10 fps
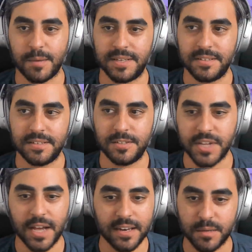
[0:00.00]
I mean, you've
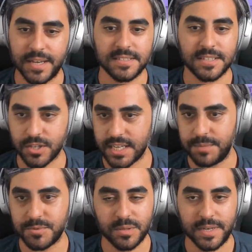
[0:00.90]
done amazing. You're going to
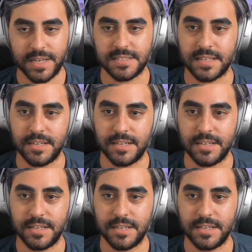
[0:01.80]
keep doing amazing.